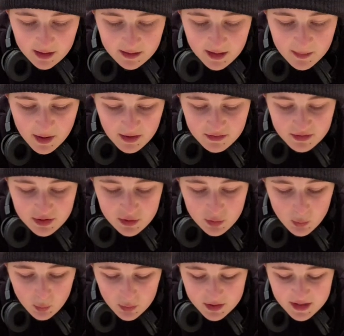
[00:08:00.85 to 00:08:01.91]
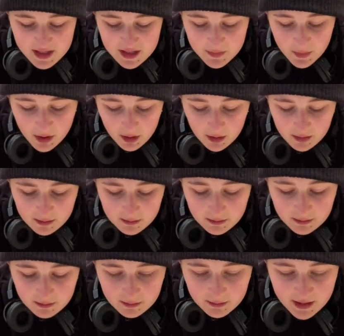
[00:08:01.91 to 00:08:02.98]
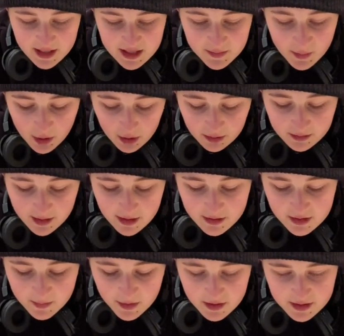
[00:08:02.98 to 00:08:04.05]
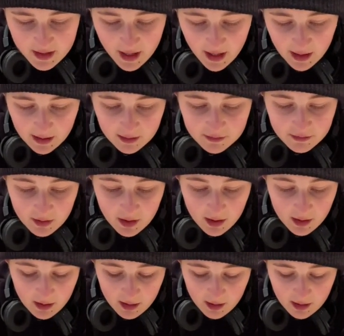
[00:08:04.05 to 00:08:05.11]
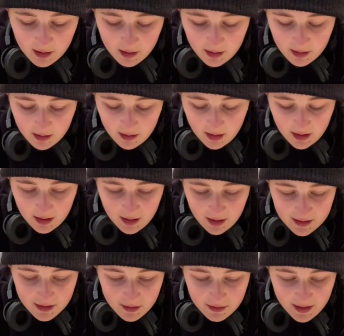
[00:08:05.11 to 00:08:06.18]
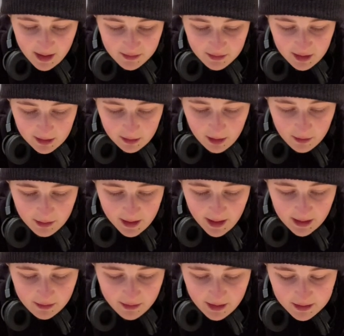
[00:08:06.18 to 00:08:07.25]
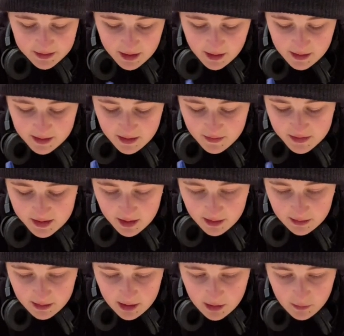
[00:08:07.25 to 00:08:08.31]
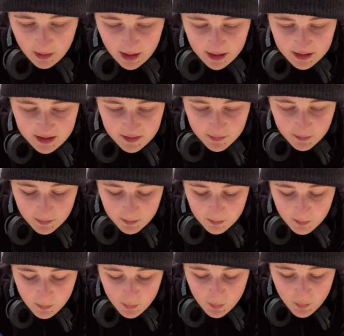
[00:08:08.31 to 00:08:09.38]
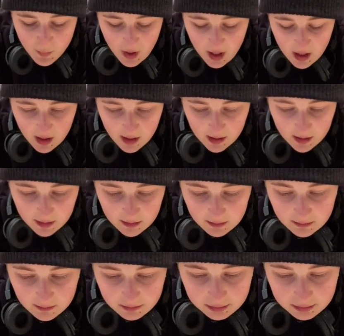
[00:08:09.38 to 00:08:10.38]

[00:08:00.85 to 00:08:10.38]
the amount of sauce he's put that you're supposed to have, I know they have like lower calorie alternatives in the US, but